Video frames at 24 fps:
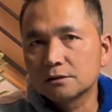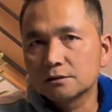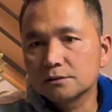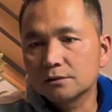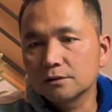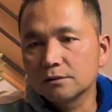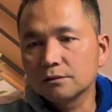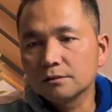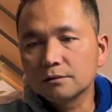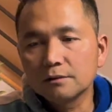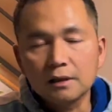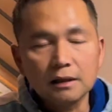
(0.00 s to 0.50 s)

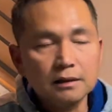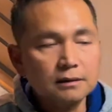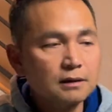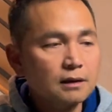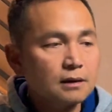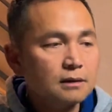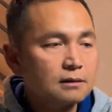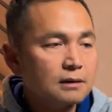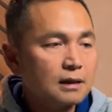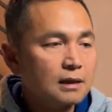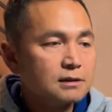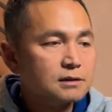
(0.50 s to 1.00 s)
So I
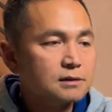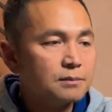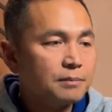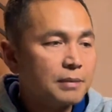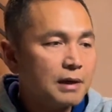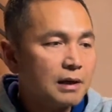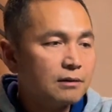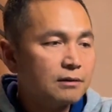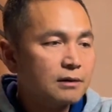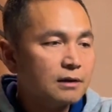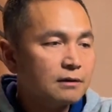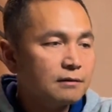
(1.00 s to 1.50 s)
think that's
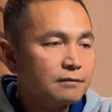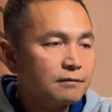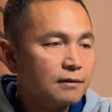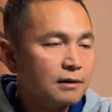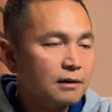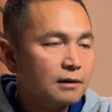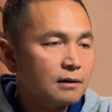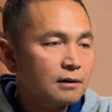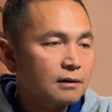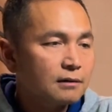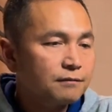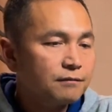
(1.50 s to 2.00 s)
about it
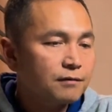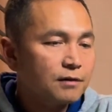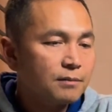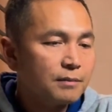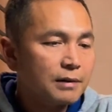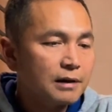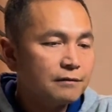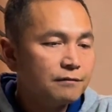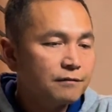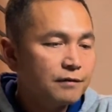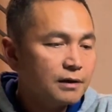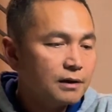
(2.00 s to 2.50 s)
for
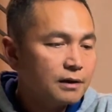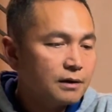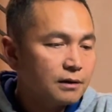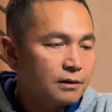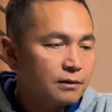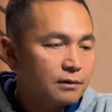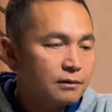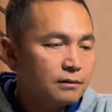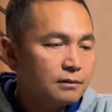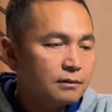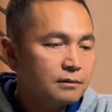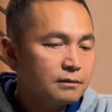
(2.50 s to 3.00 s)
my
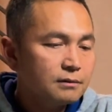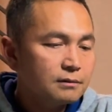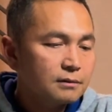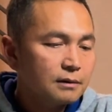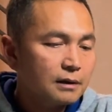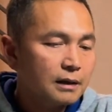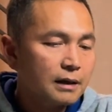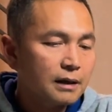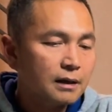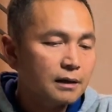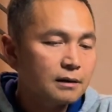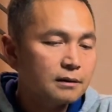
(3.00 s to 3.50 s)
video,
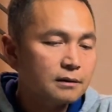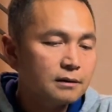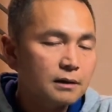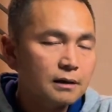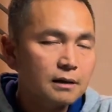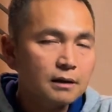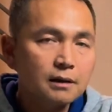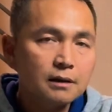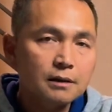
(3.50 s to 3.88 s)
and